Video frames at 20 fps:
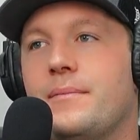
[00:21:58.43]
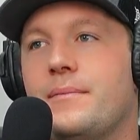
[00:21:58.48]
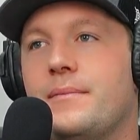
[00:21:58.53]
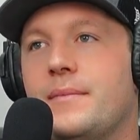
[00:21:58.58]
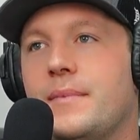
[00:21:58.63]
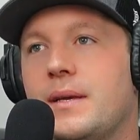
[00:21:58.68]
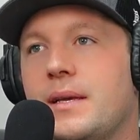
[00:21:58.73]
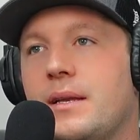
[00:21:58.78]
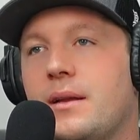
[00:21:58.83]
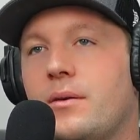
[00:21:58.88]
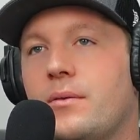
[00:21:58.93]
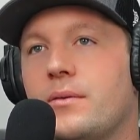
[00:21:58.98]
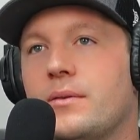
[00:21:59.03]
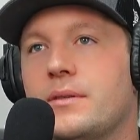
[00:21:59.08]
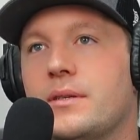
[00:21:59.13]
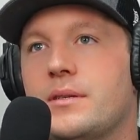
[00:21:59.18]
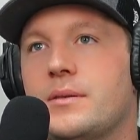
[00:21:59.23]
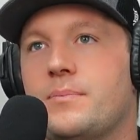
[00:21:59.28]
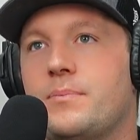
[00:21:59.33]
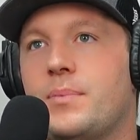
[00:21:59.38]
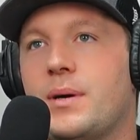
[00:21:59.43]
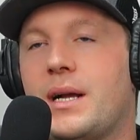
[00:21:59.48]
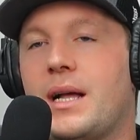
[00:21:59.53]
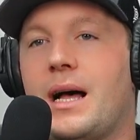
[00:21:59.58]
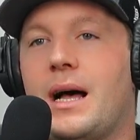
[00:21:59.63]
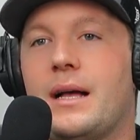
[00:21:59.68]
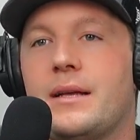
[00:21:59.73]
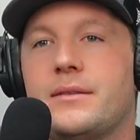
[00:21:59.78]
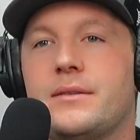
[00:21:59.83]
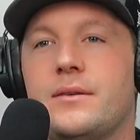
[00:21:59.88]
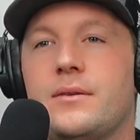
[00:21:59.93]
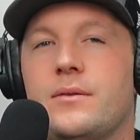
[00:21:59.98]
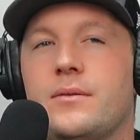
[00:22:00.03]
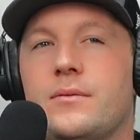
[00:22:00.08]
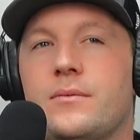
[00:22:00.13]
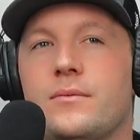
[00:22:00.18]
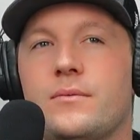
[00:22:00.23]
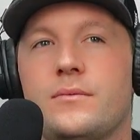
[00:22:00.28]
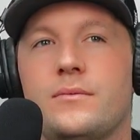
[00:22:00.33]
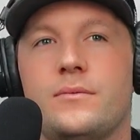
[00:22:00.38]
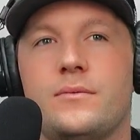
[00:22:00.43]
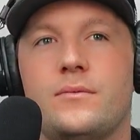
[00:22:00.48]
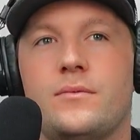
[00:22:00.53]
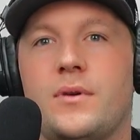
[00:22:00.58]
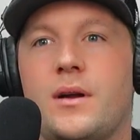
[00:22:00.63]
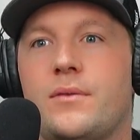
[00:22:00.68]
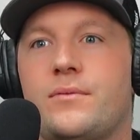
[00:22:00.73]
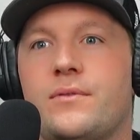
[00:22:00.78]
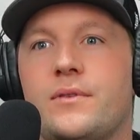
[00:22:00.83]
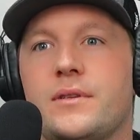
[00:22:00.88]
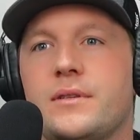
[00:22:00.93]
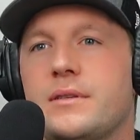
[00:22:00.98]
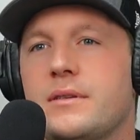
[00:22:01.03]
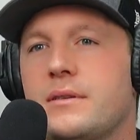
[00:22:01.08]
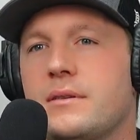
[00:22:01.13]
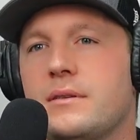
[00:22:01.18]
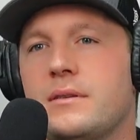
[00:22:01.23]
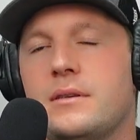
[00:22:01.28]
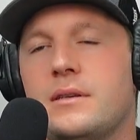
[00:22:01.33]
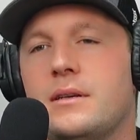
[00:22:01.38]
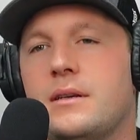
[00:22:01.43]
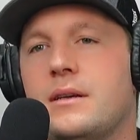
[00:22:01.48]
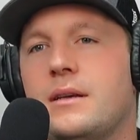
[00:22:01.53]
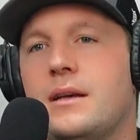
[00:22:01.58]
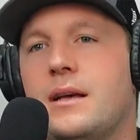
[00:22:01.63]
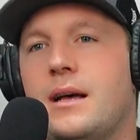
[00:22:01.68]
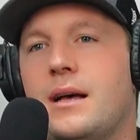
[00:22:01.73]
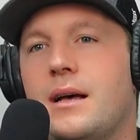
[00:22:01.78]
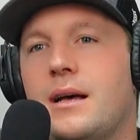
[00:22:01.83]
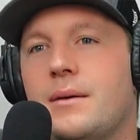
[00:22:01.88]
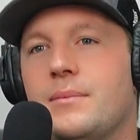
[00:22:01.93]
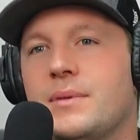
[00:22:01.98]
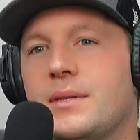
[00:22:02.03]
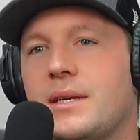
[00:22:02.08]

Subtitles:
It was this Picasso reference. It's like a